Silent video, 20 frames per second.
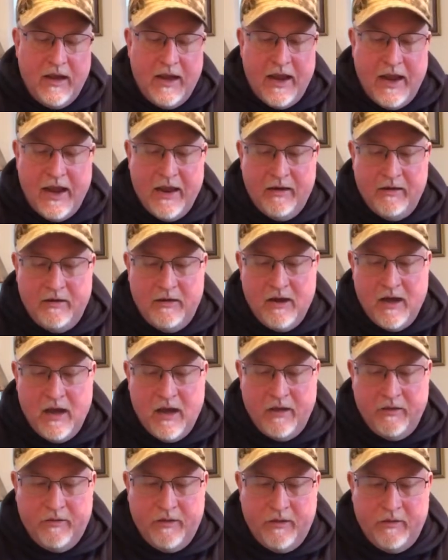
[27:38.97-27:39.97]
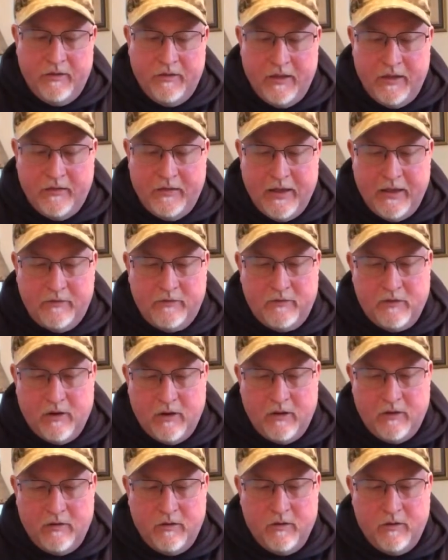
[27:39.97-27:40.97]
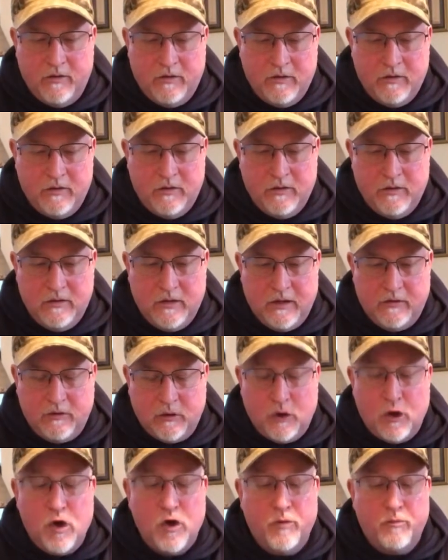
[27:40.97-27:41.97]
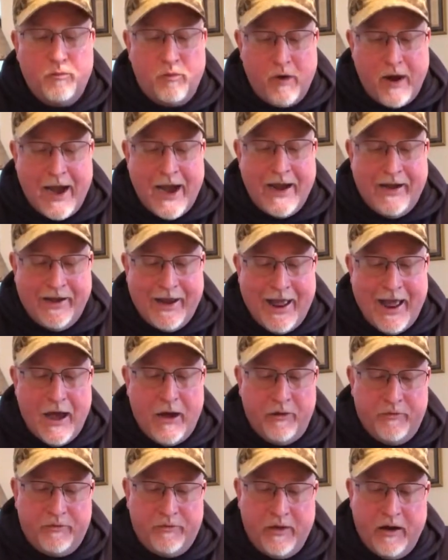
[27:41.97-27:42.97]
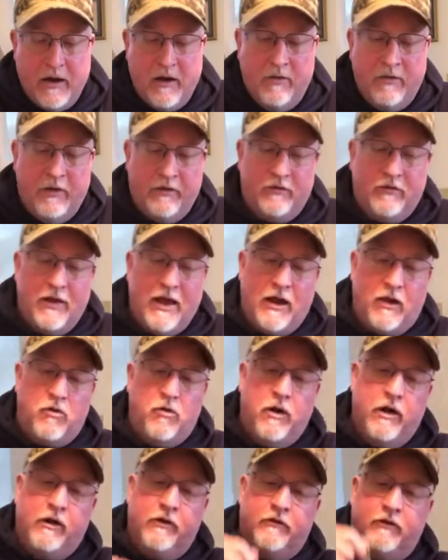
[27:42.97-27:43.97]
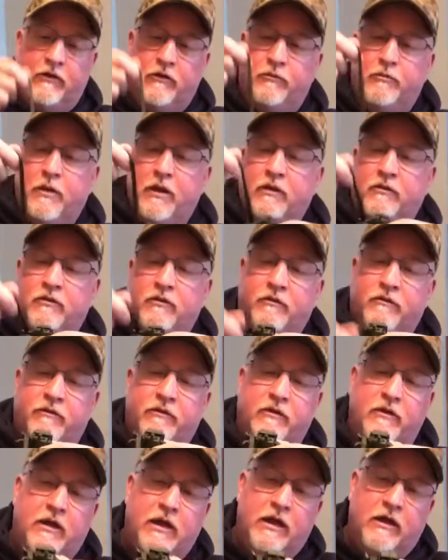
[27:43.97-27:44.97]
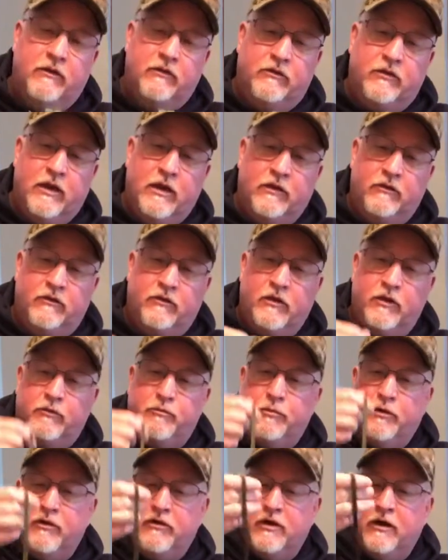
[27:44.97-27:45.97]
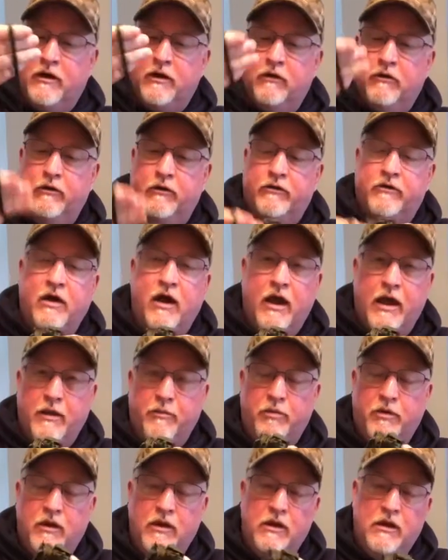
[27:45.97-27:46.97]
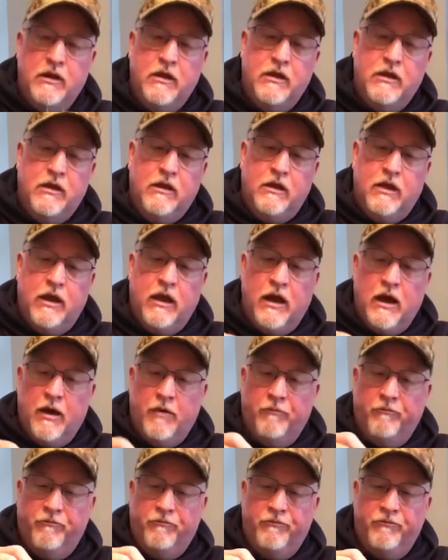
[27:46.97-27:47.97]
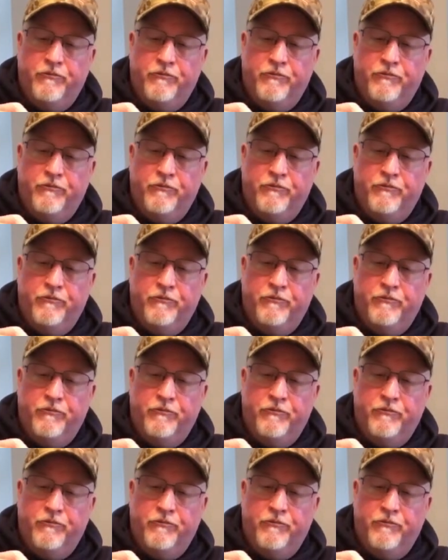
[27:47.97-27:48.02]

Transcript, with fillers: and uh, that, that, that's a, the, that's a good brand out there that's not quite as expensive as, as this particular type. Um,